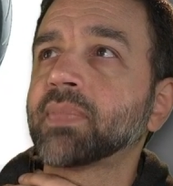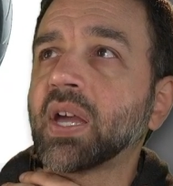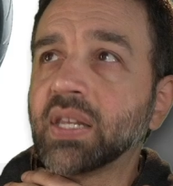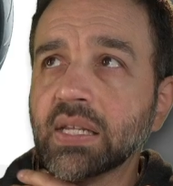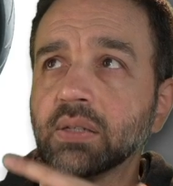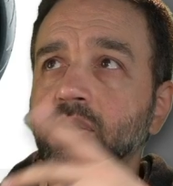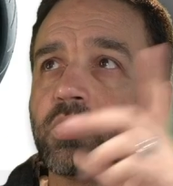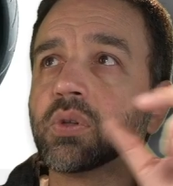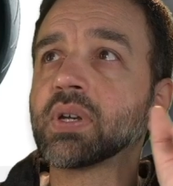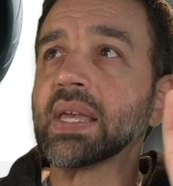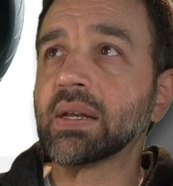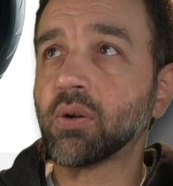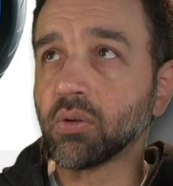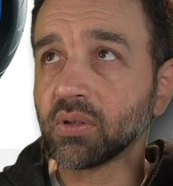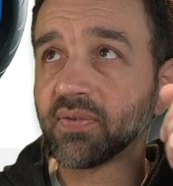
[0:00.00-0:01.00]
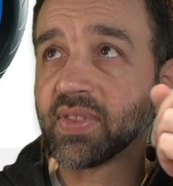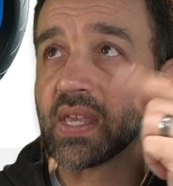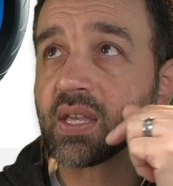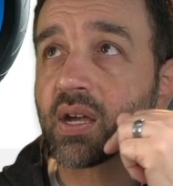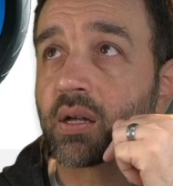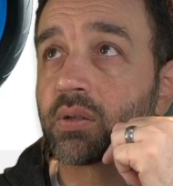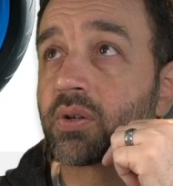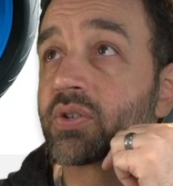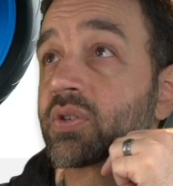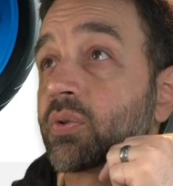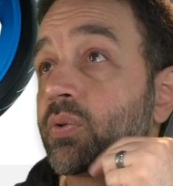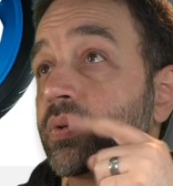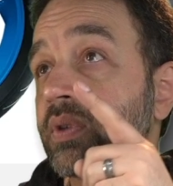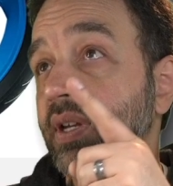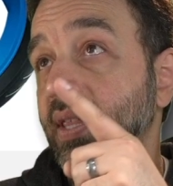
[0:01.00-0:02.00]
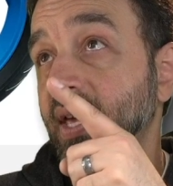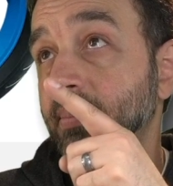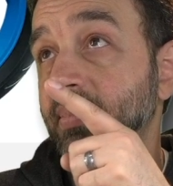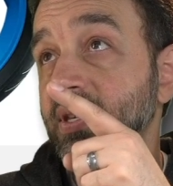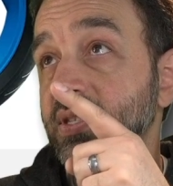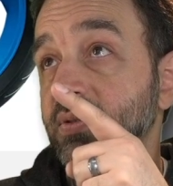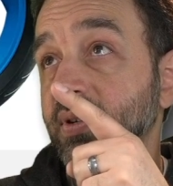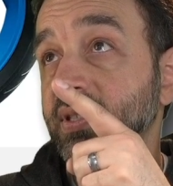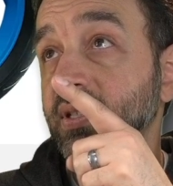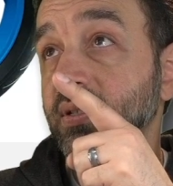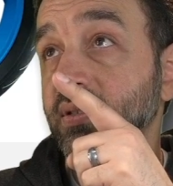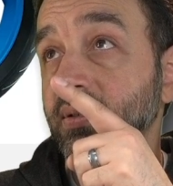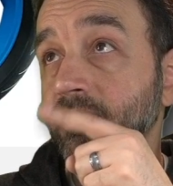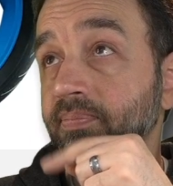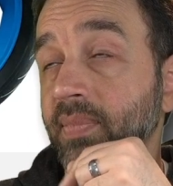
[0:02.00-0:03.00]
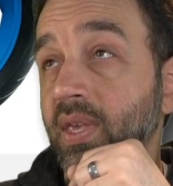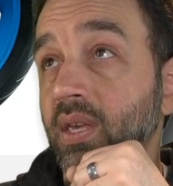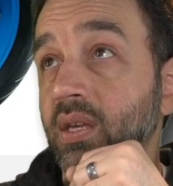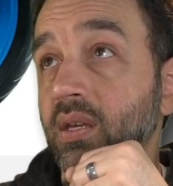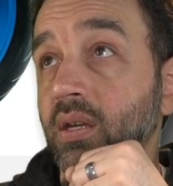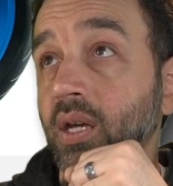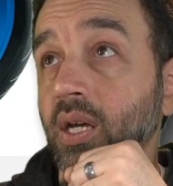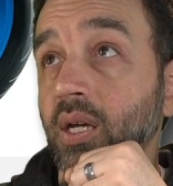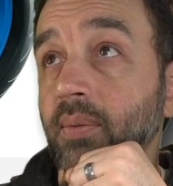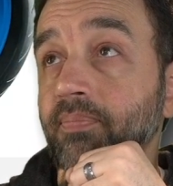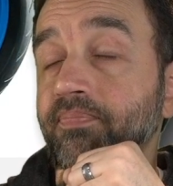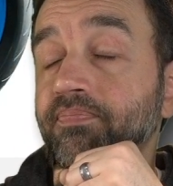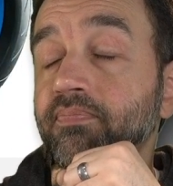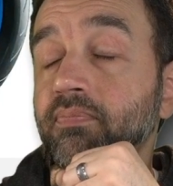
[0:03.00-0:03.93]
I didn't look at all of the colors. Oh, look at that piece right there, the um,